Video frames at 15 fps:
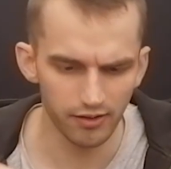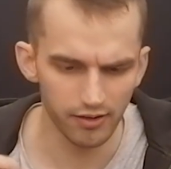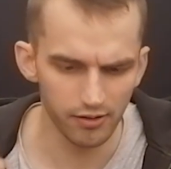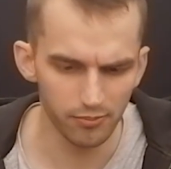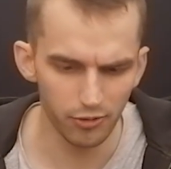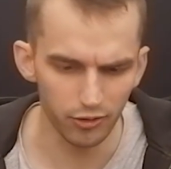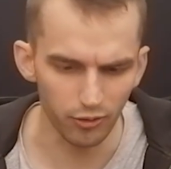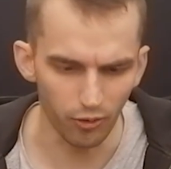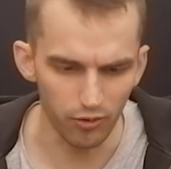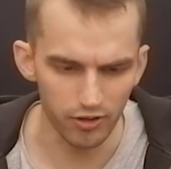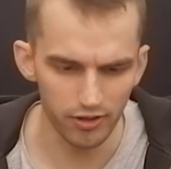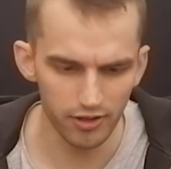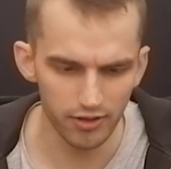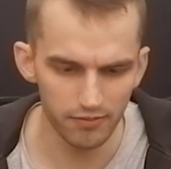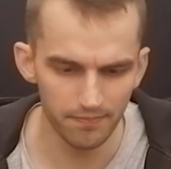a little bit
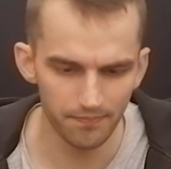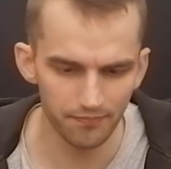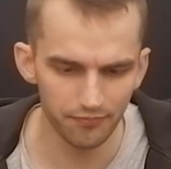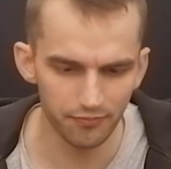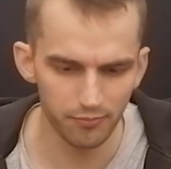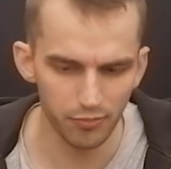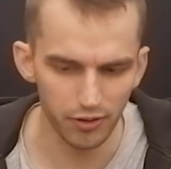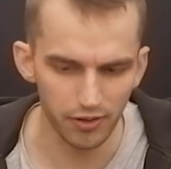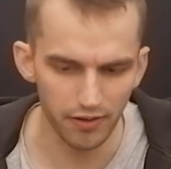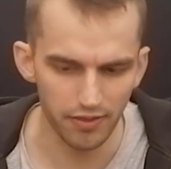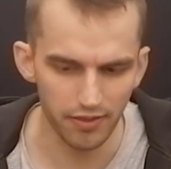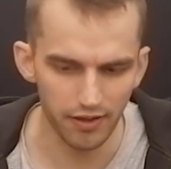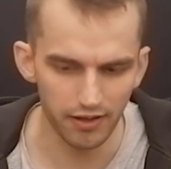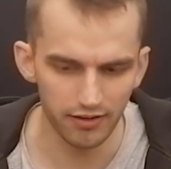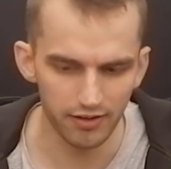oily, but I
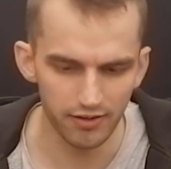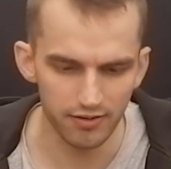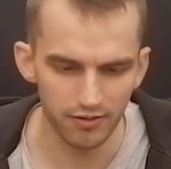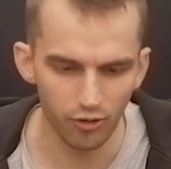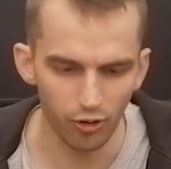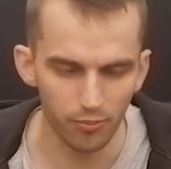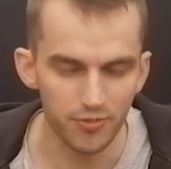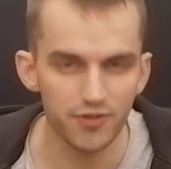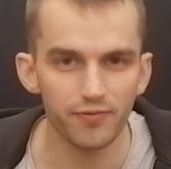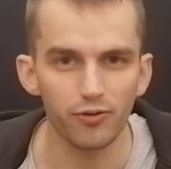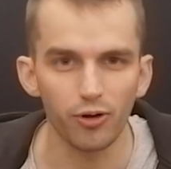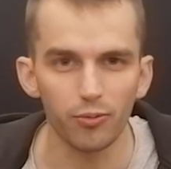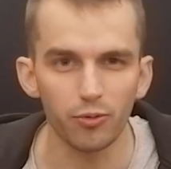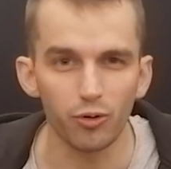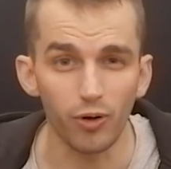think that comes
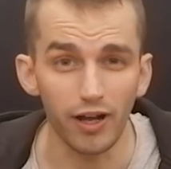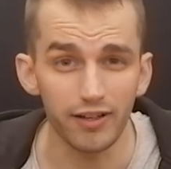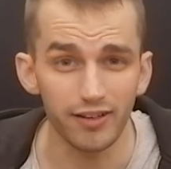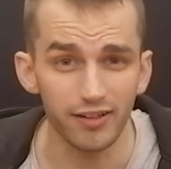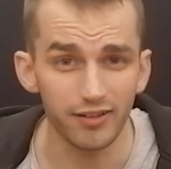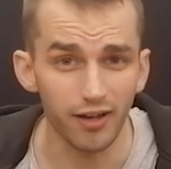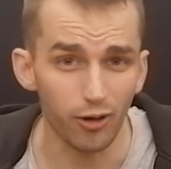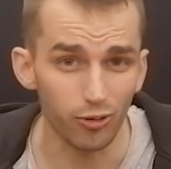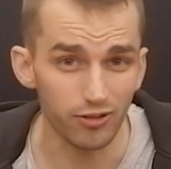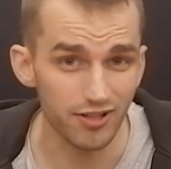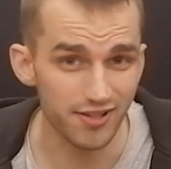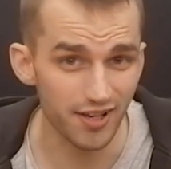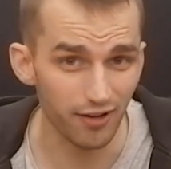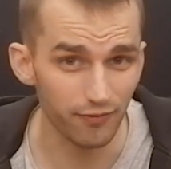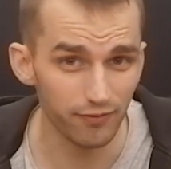from grinding down the
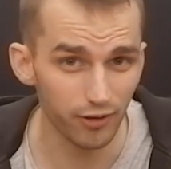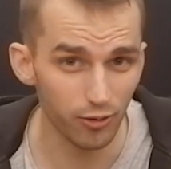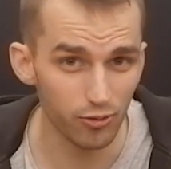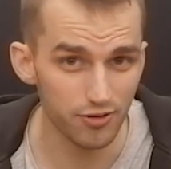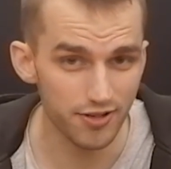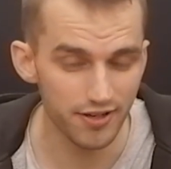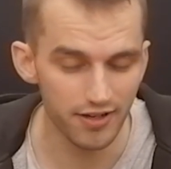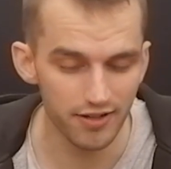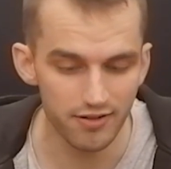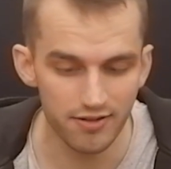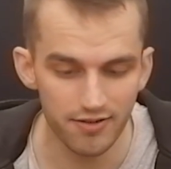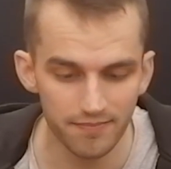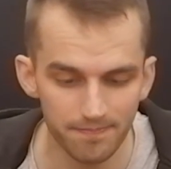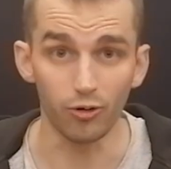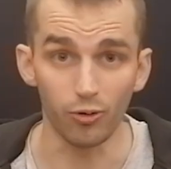sunflower
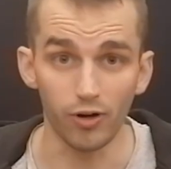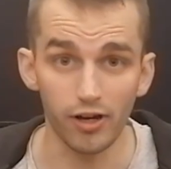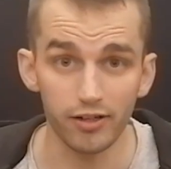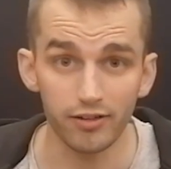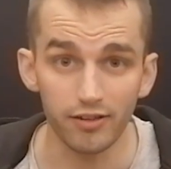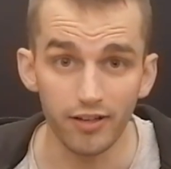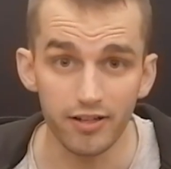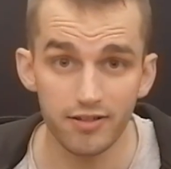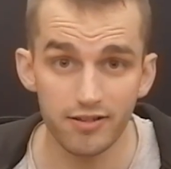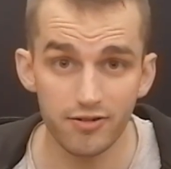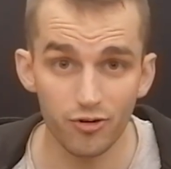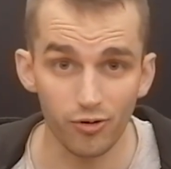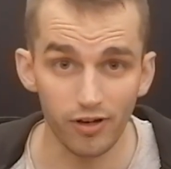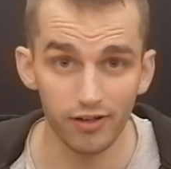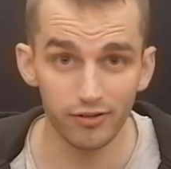seeds. Alright, let's
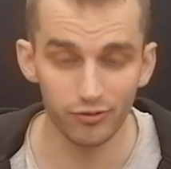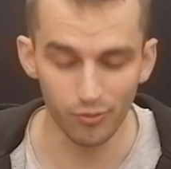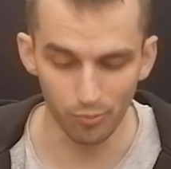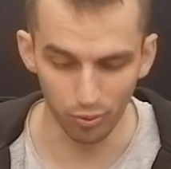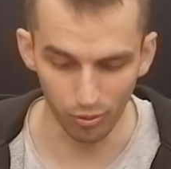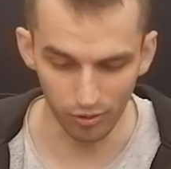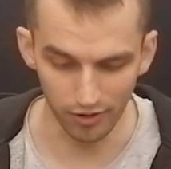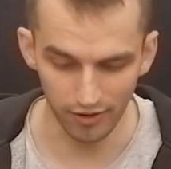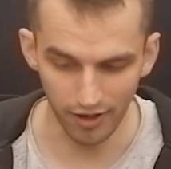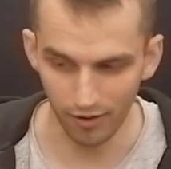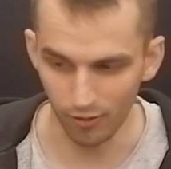try to pull it